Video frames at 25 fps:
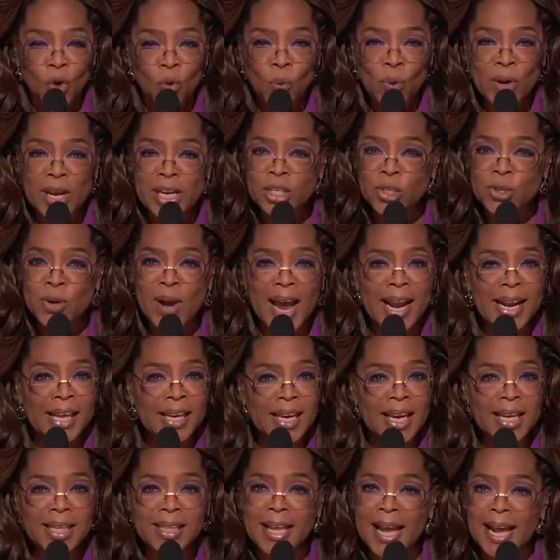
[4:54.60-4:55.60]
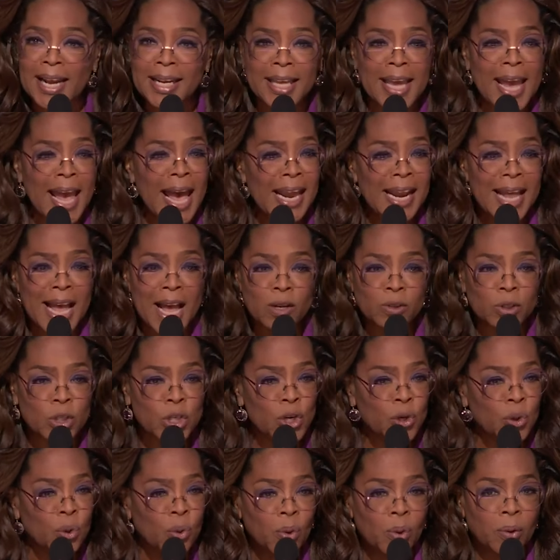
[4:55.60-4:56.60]
we try to get that cat out,
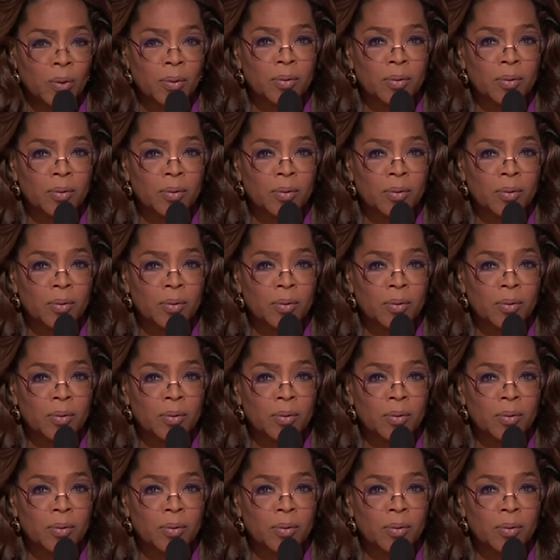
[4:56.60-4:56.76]
too.